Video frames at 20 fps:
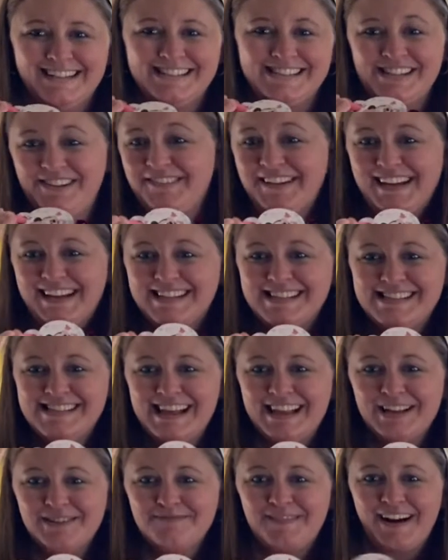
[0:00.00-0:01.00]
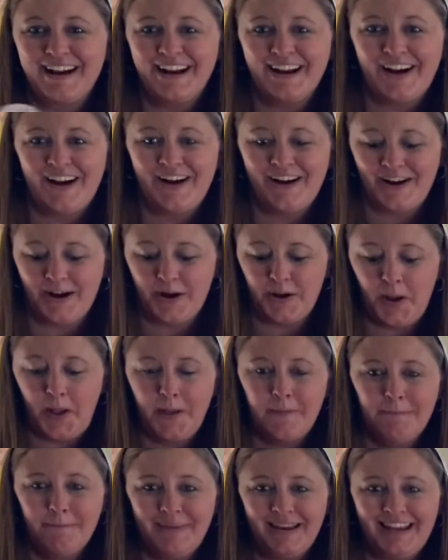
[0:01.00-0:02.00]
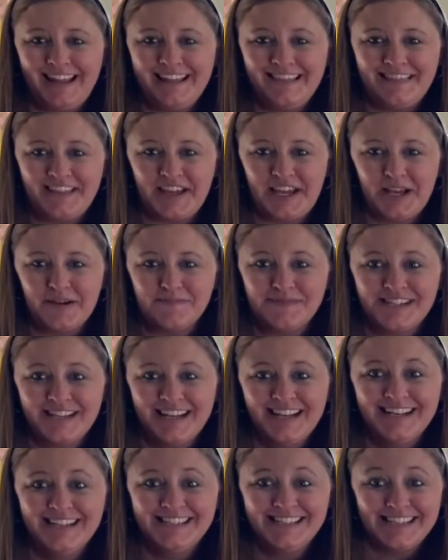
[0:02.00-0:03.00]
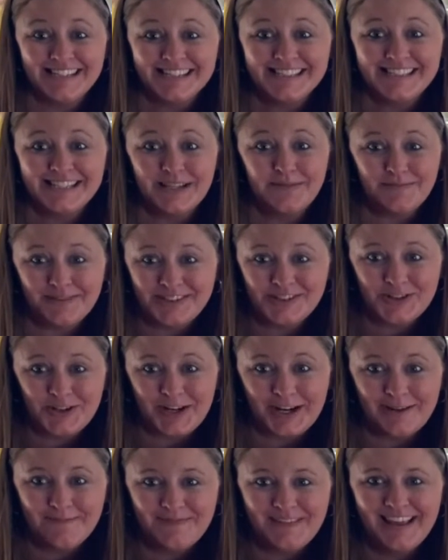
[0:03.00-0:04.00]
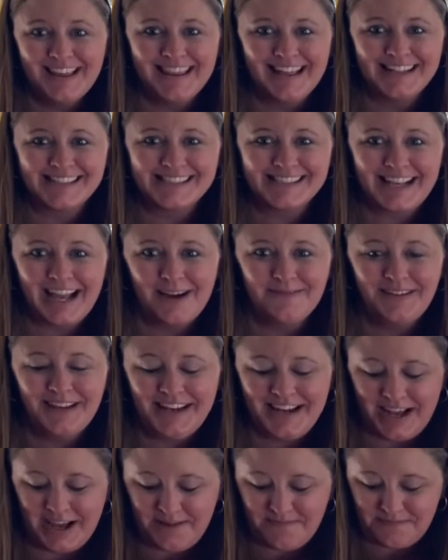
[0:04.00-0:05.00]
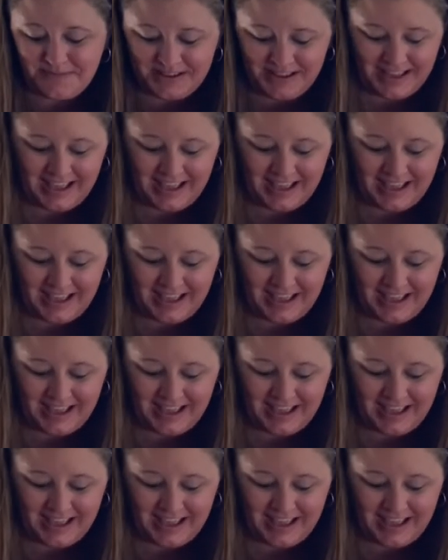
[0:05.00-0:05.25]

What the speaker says: So we can celebrate our mini themed Disney trip that's coming up.